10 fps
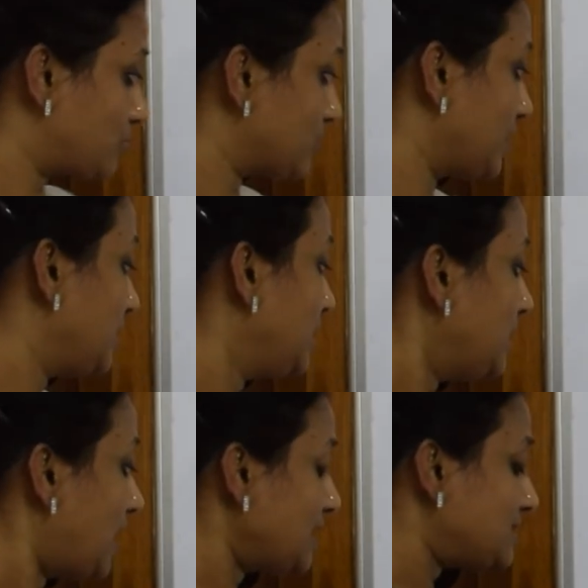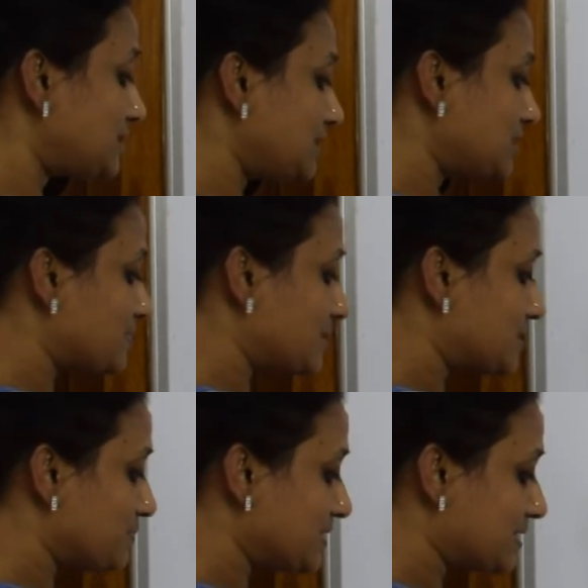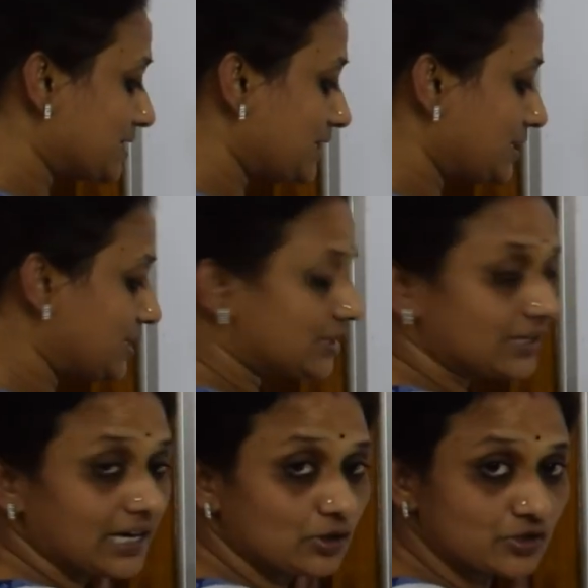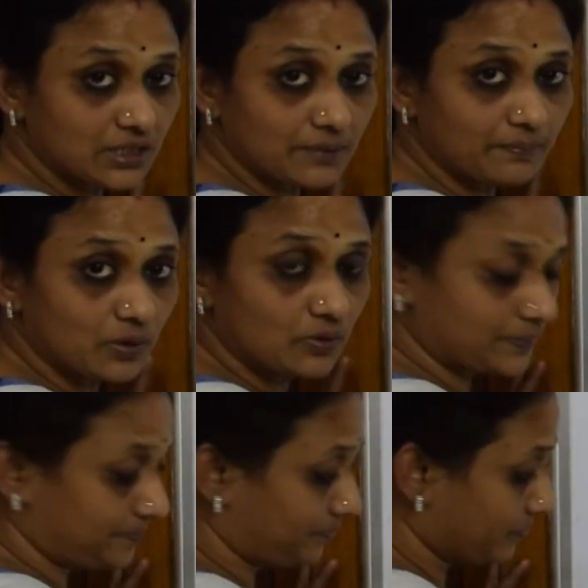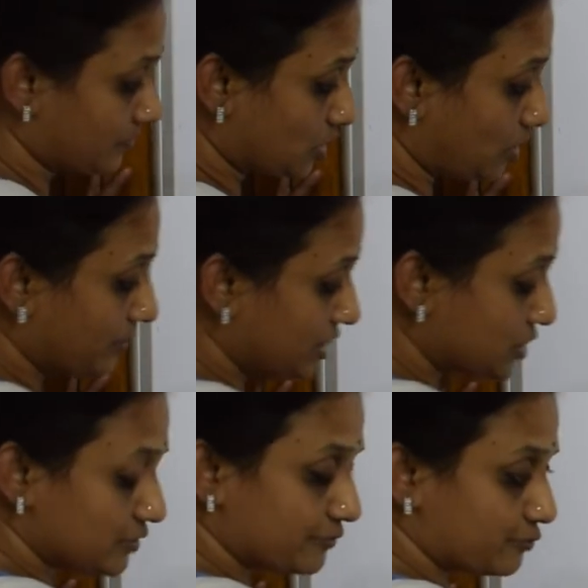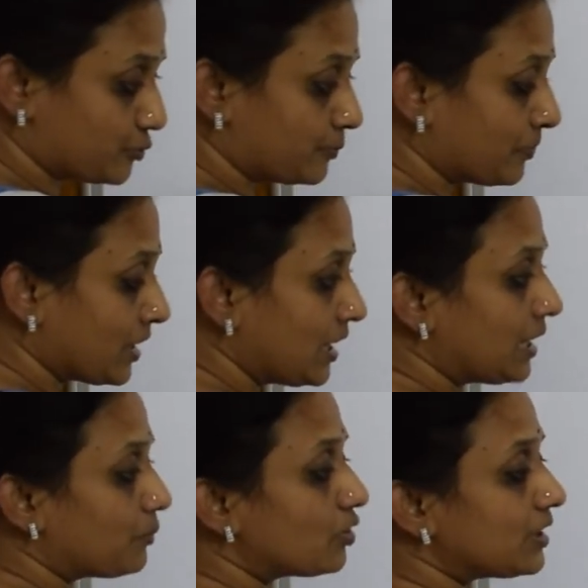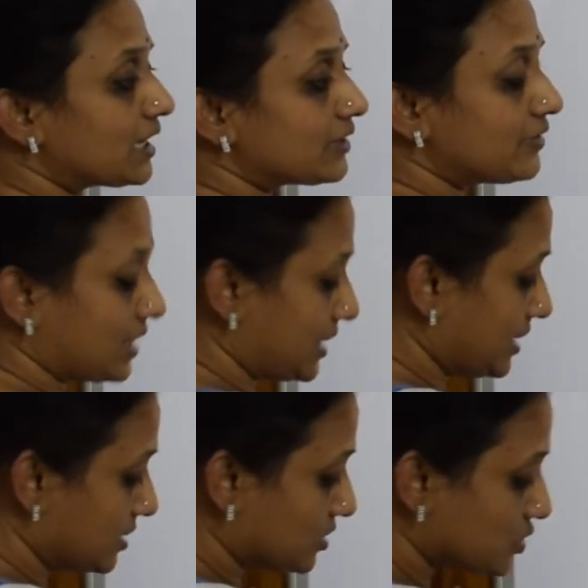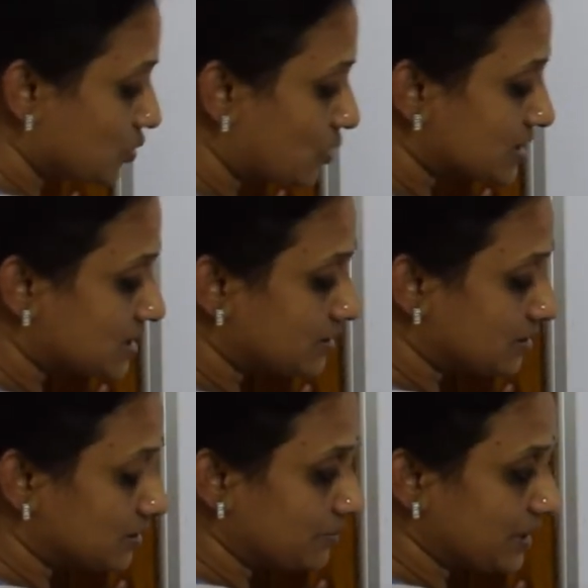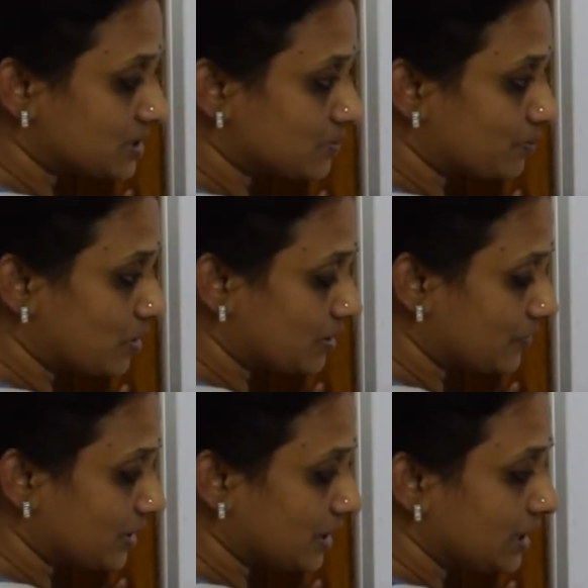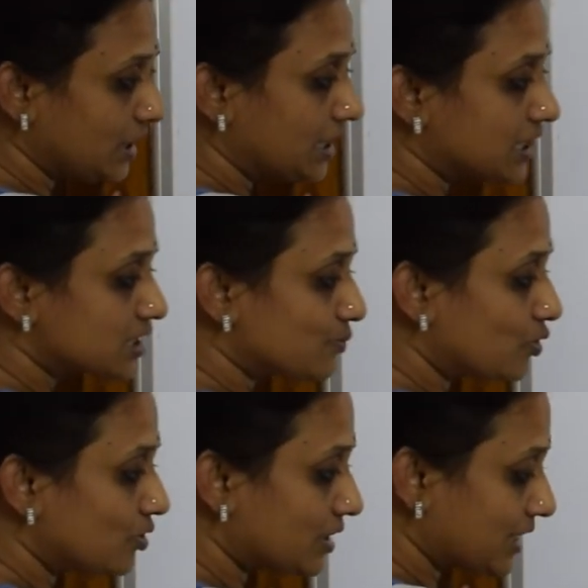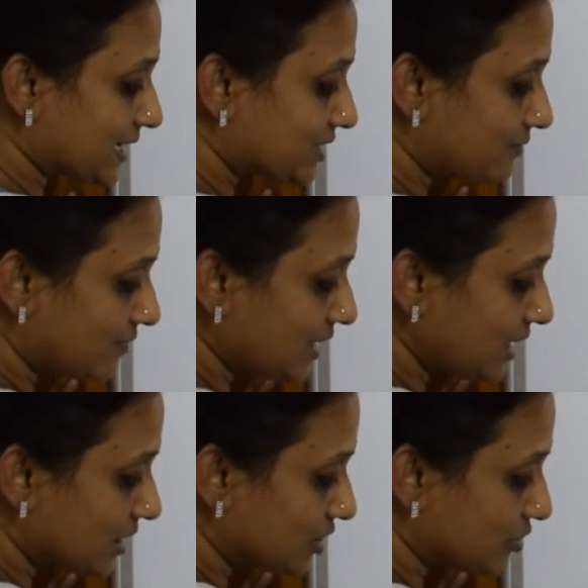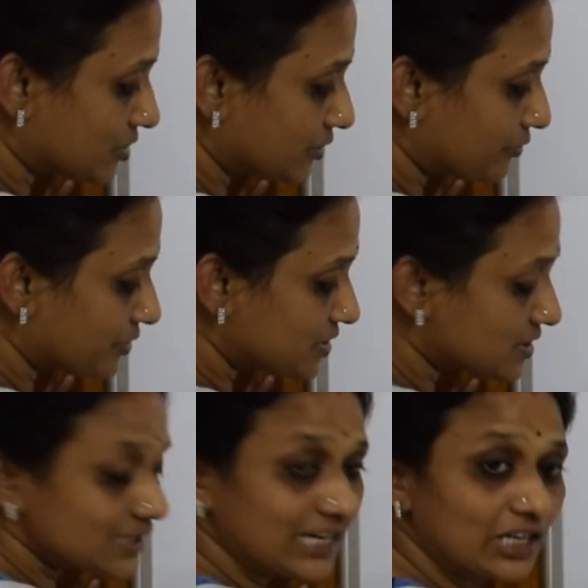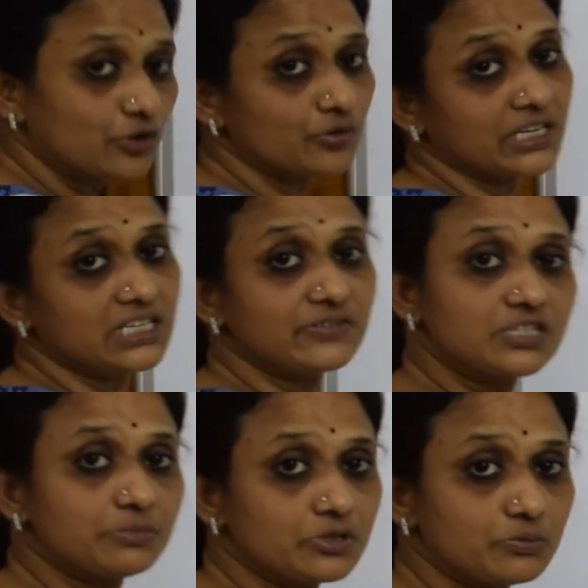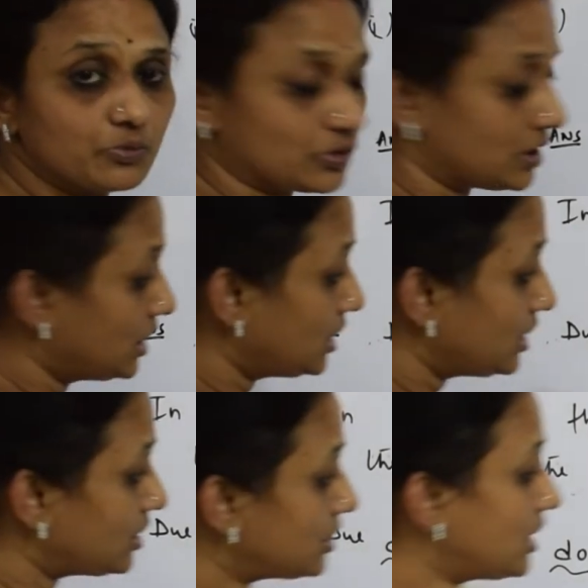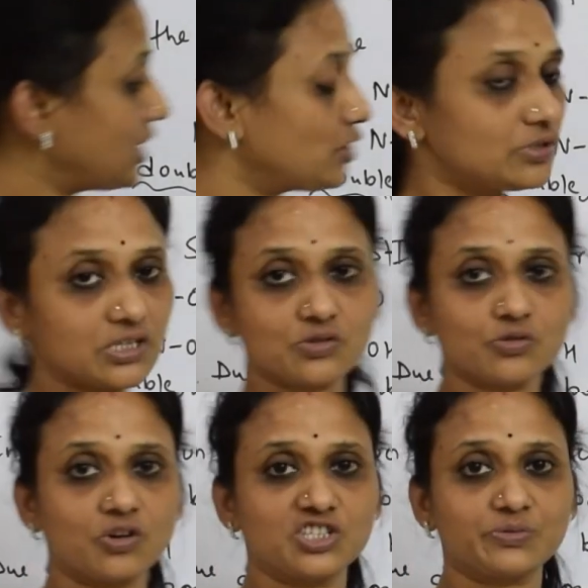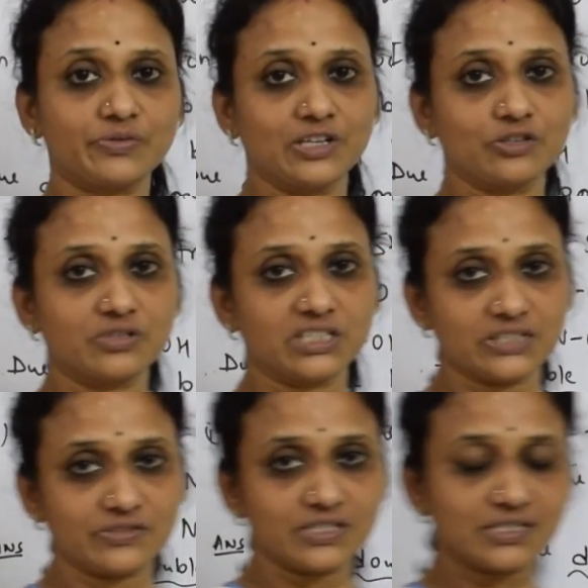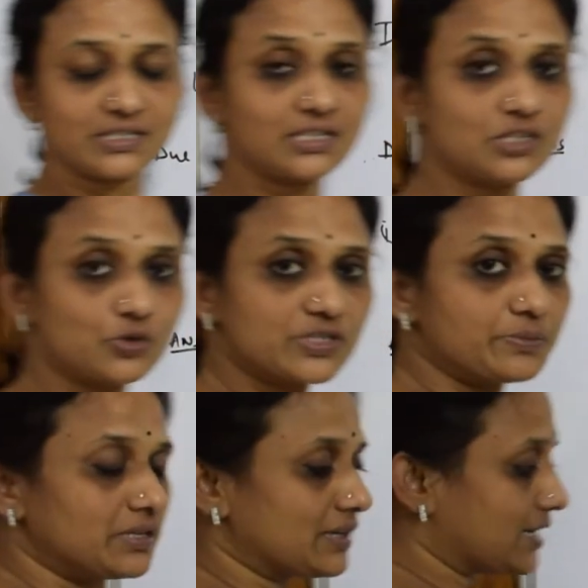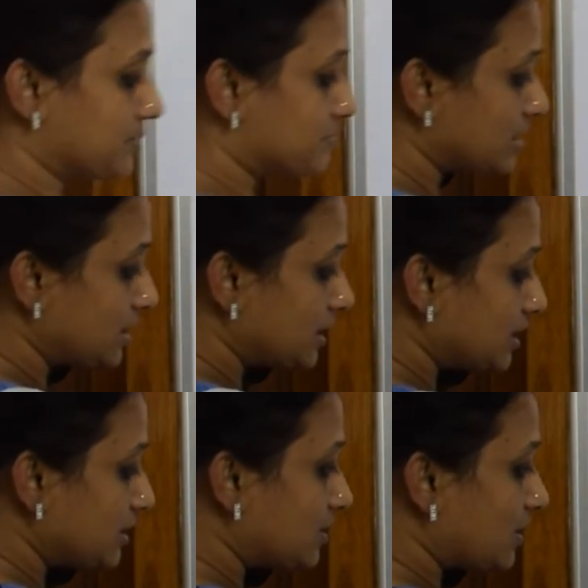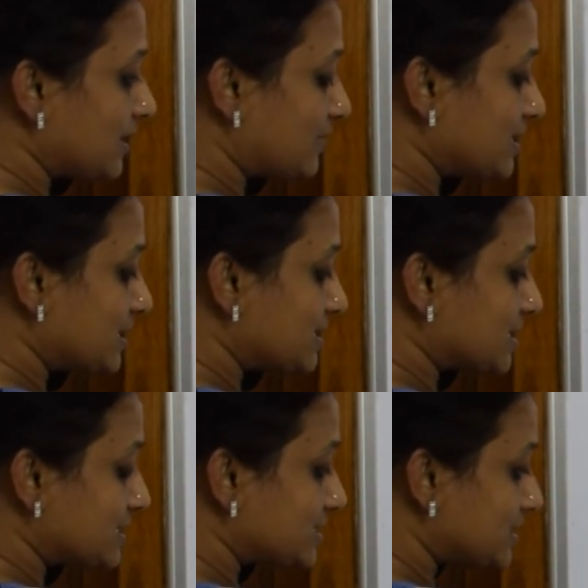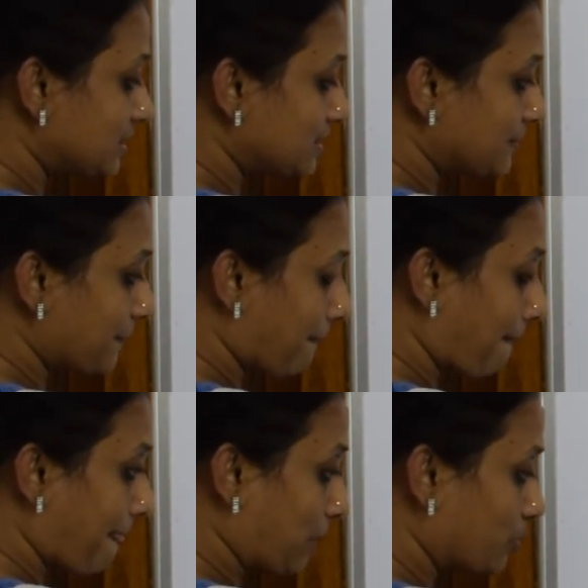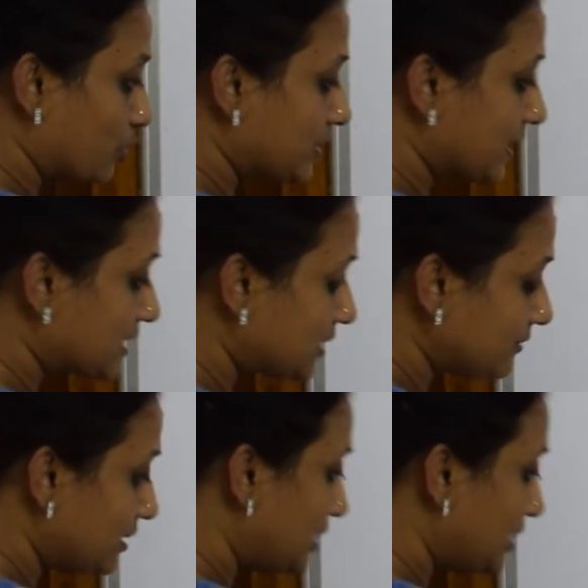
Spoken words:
Okay, ICl is basically an interhalogen compound, combination of two, more reactive than iodine. So what is the most important thing? It is more reactive. Why? Due to the difference in electronegativity between both. Here in I2 there is no concept of electronegativity, isn't it? Two similar atoms. Here why is ICl more reactive?